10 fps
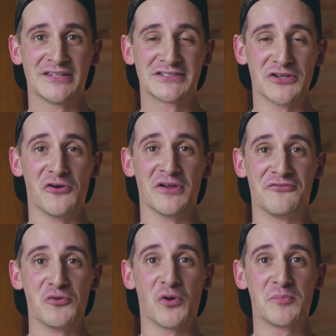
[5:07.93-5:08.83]
So
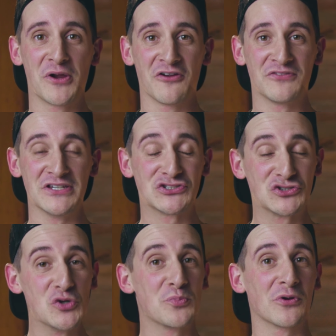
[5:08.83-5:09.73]
if you want a pair of these
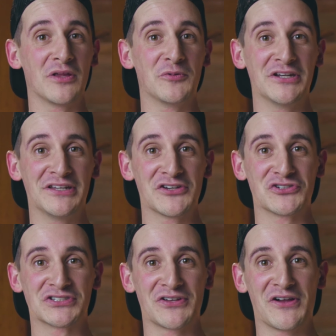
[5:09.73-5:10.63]
super limited
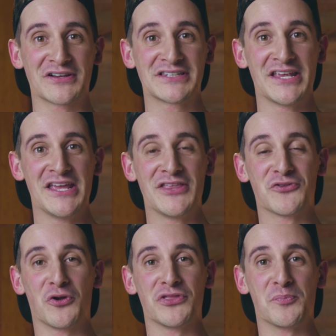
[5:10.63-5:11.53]
edition socks,
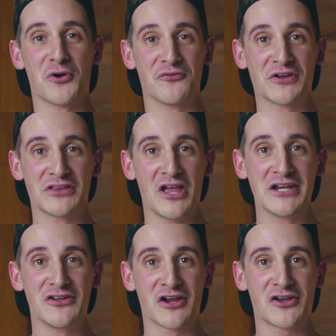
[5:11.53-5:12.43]
they're on the perfect
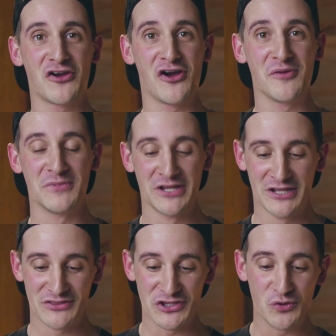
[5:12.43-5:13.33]
line dot com.
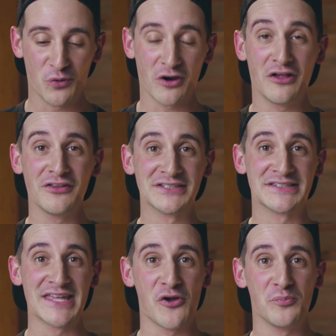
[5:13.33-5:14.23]
The U R L
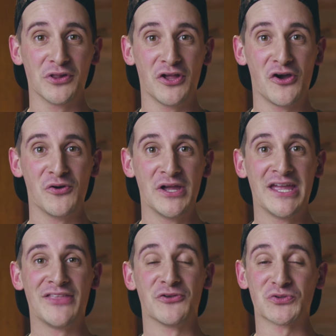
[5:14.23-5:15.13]
is down below.
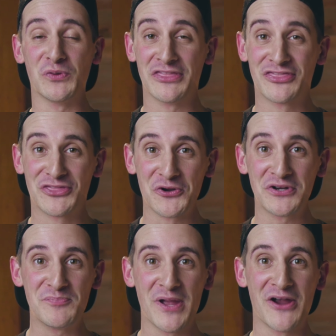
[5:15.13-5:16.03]
There's only
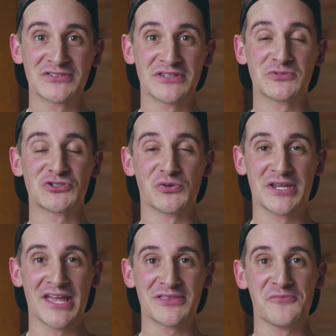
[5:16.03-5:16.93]
thirty pairs of them, so
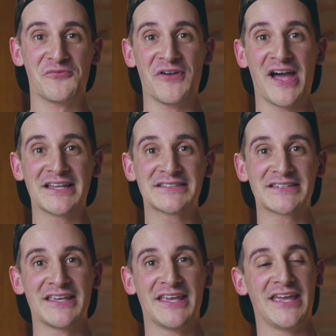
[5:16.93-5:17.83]
get them
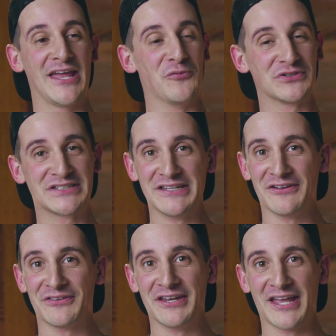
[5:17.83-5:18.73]
fast, and we'll see
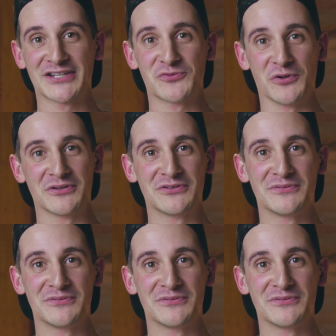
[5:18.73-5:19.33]
you on the next one.